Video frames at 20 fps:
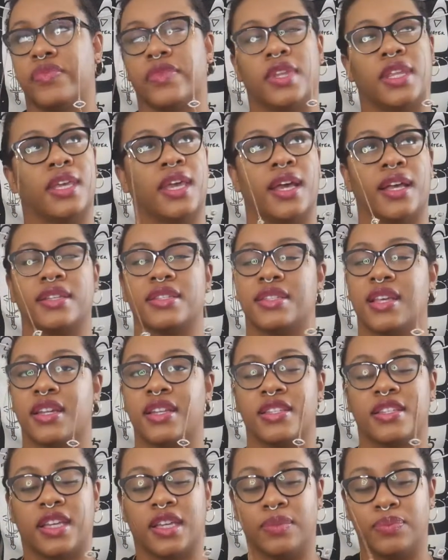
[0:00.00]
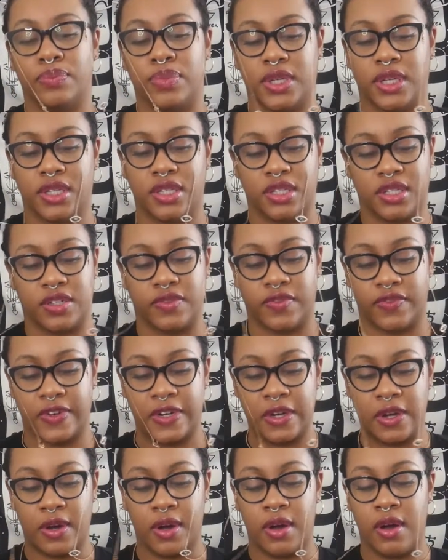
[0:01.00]
Yes, that is a big shift for
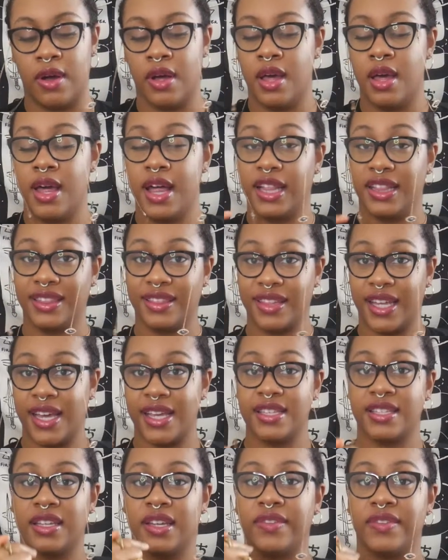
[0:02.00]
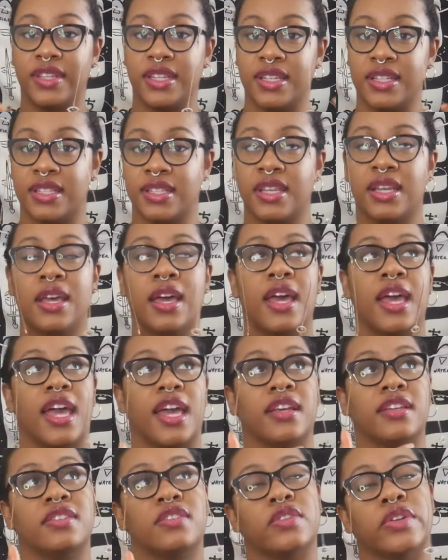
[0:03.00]
y'all. Less of this
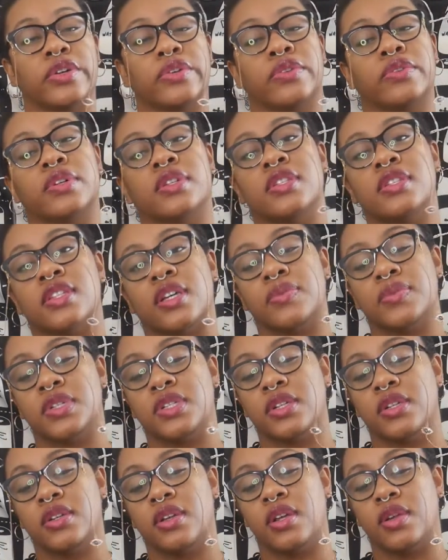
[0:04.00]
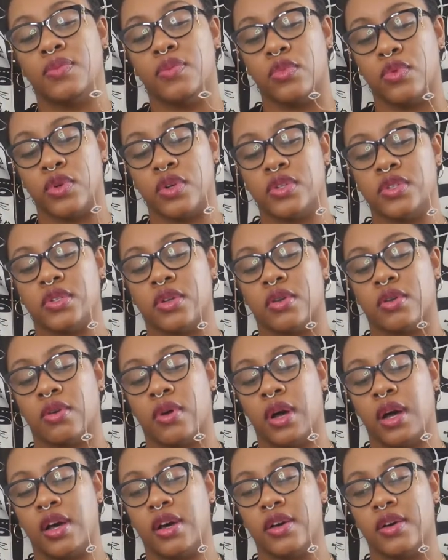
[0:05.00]
external consumption and more
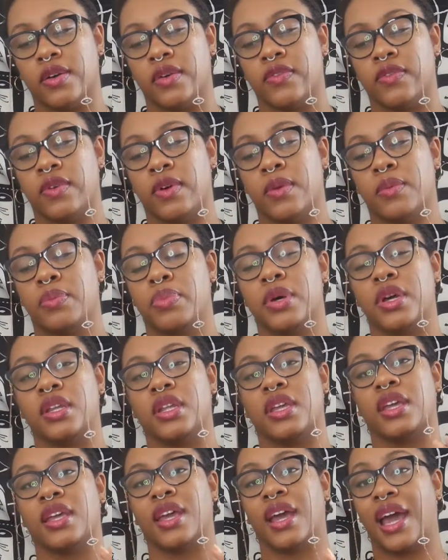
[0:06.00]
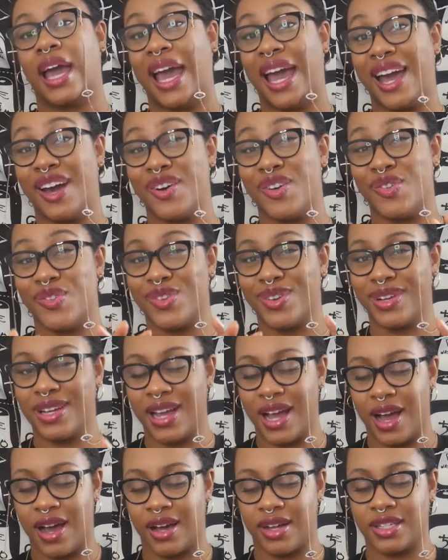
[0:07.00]
so of putting out
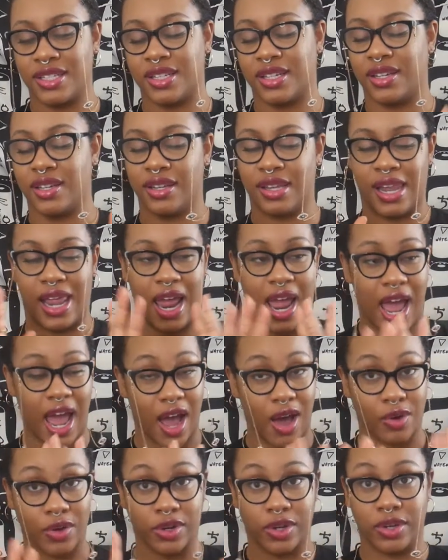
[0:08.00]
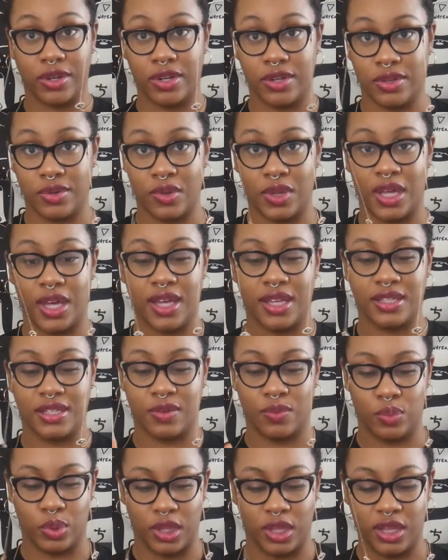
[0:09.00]
content. How you're going to do that is
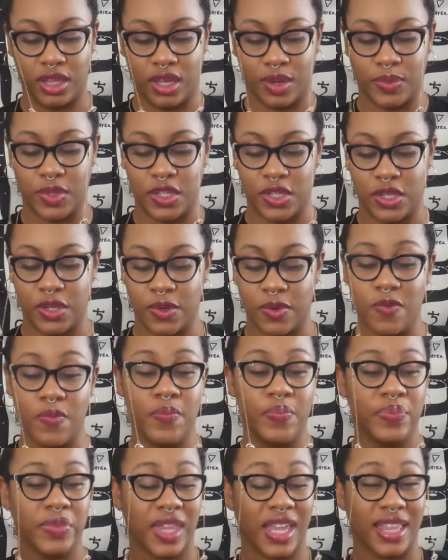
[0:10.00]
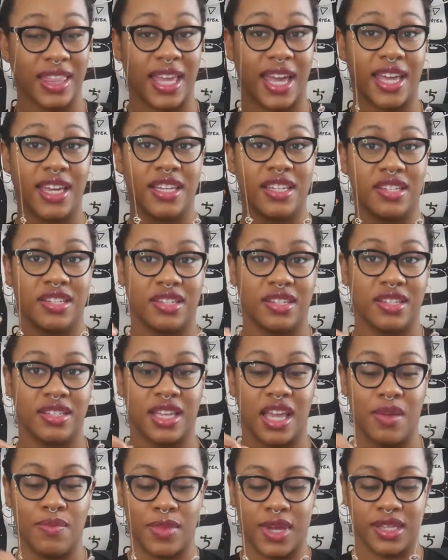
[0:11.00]
completely up to you. That is
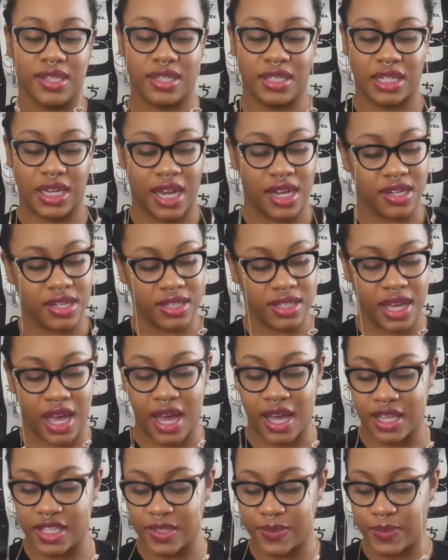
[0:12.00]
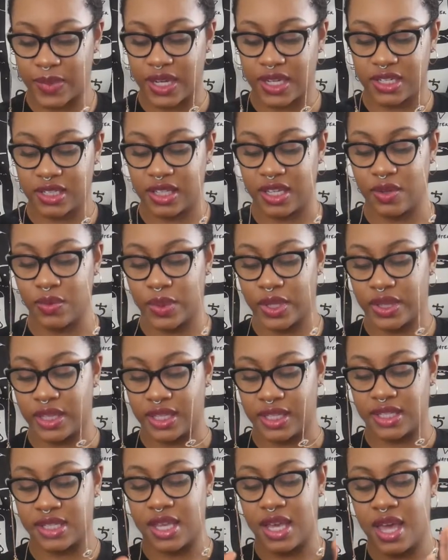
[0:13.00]
just a message I just got, especially with
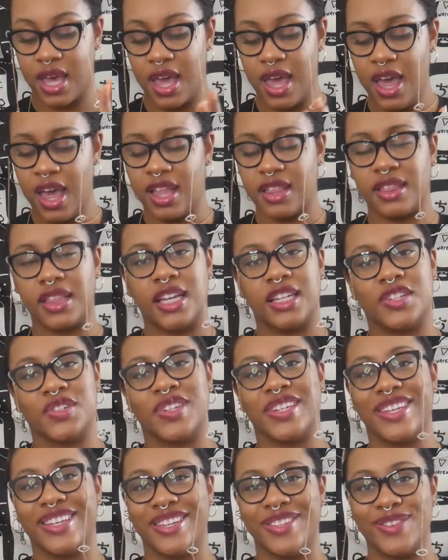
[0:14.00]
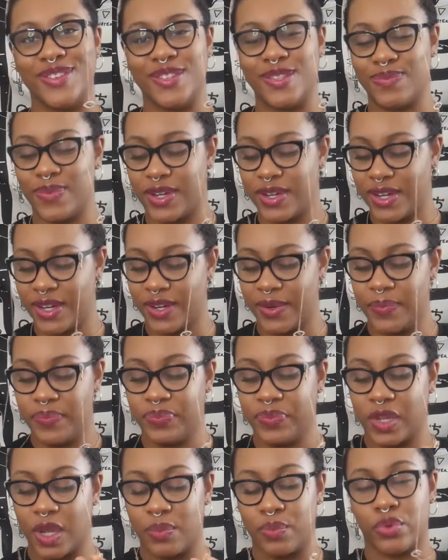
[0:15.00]
this electric eel spirit.
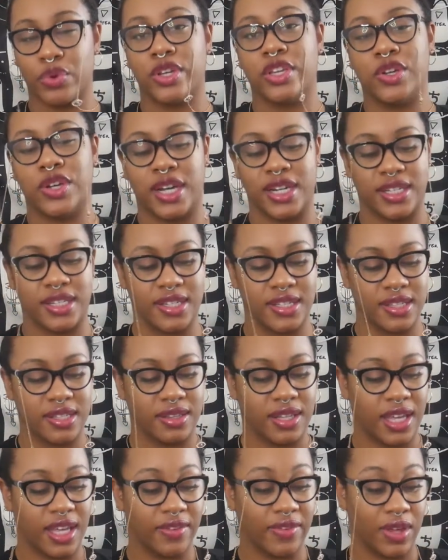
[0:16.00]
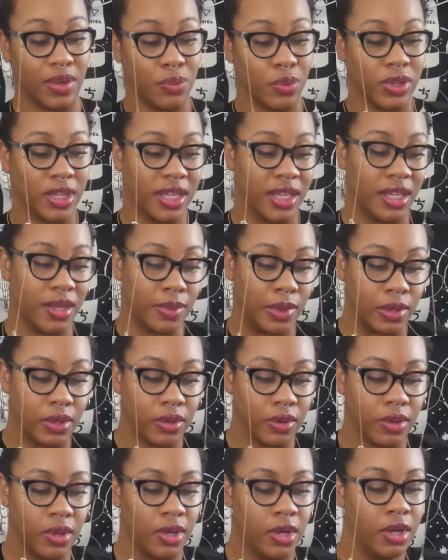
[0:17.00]
Bring your ideas to life. And with
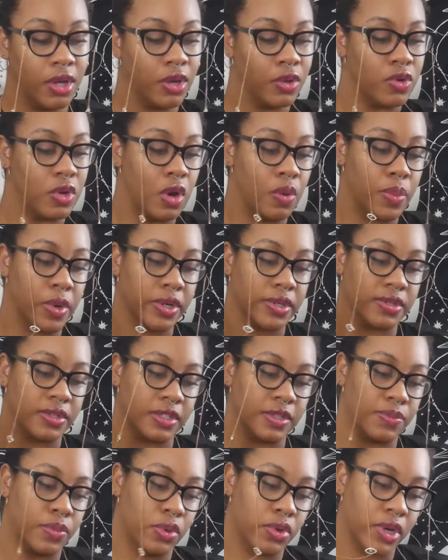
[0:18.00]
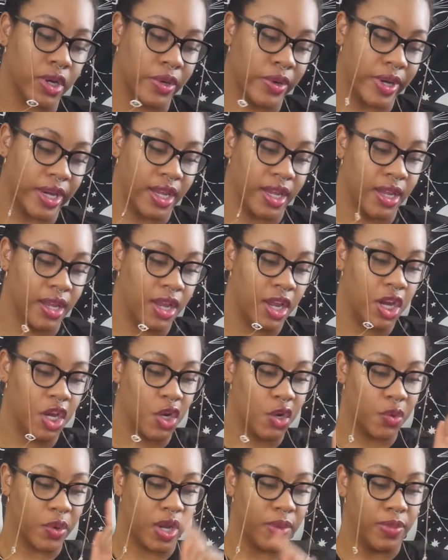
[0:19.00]
Ebo, no person is born great.
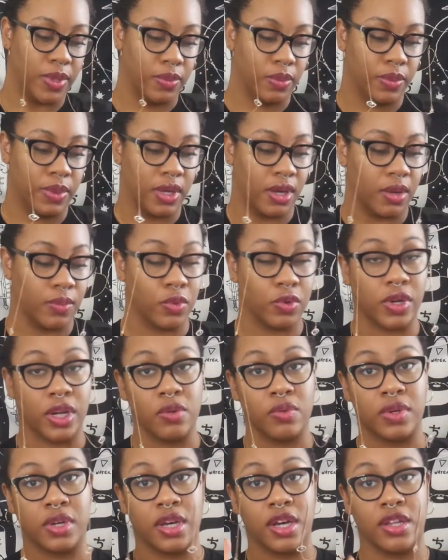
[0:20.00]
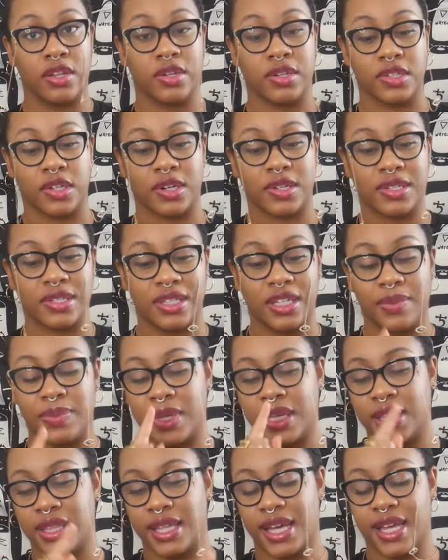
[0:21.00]
Great people become great when others are
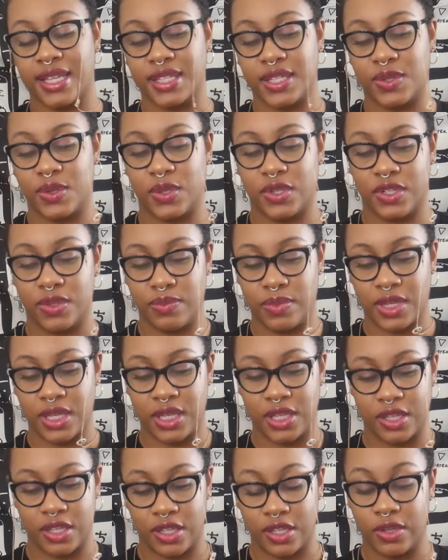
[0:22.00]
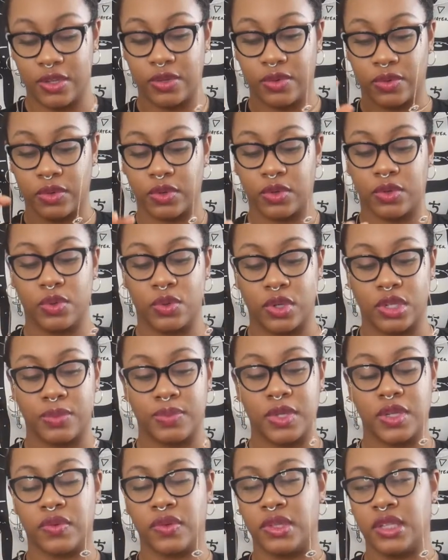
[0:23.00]
sleeping. That's going to be you. You're going to
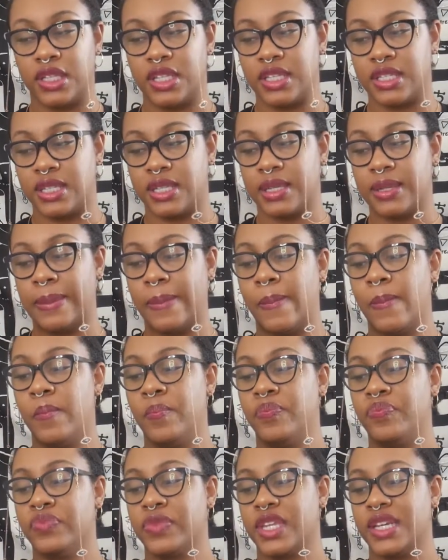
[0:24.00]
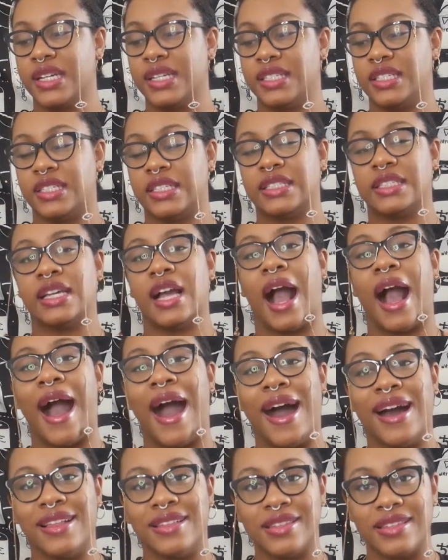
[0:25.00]
be releasing just
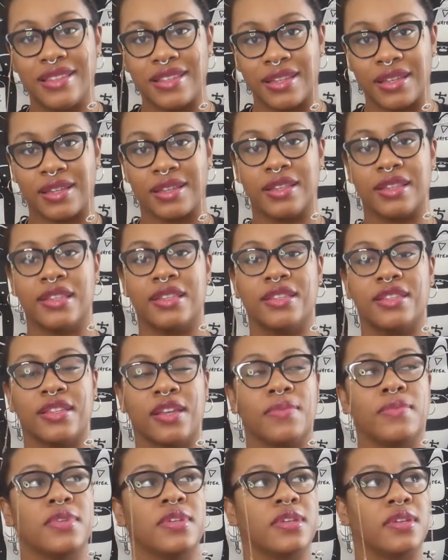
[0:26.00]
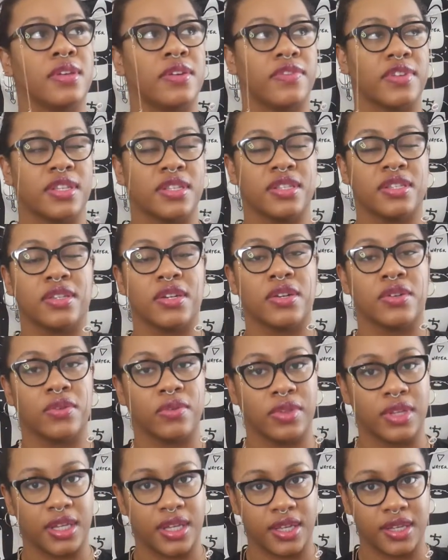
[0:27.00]
constant consumption of external
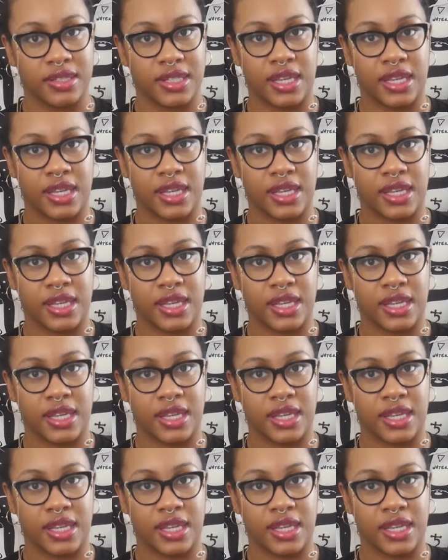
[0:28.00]
things.